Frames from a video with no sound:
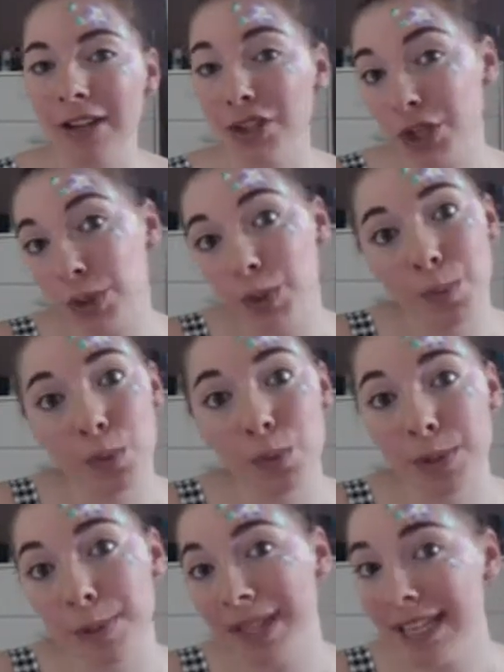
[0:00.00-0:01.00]
suitable
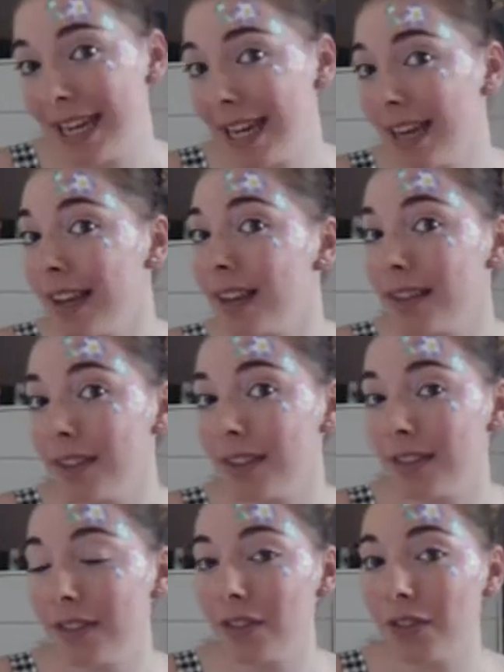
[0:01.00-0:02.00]
to be near
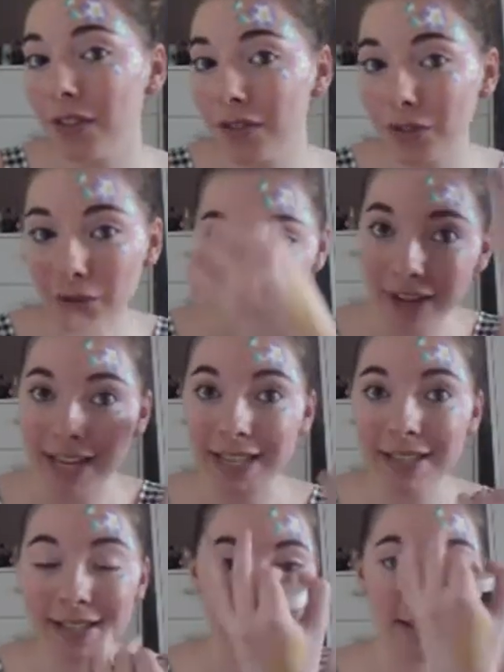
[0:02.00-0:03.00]
the
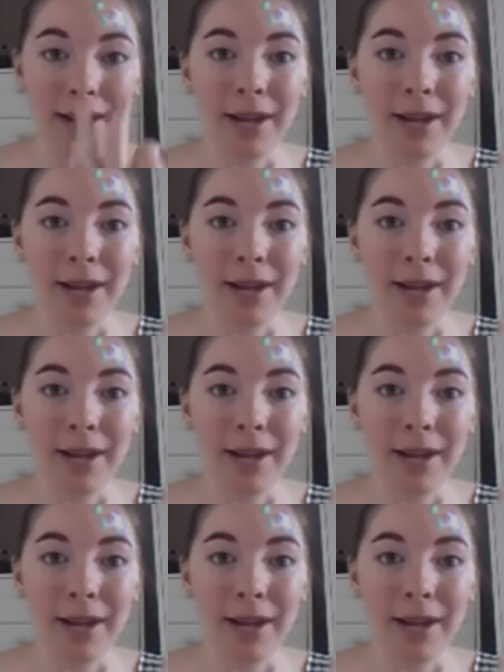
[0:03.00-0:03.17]
face,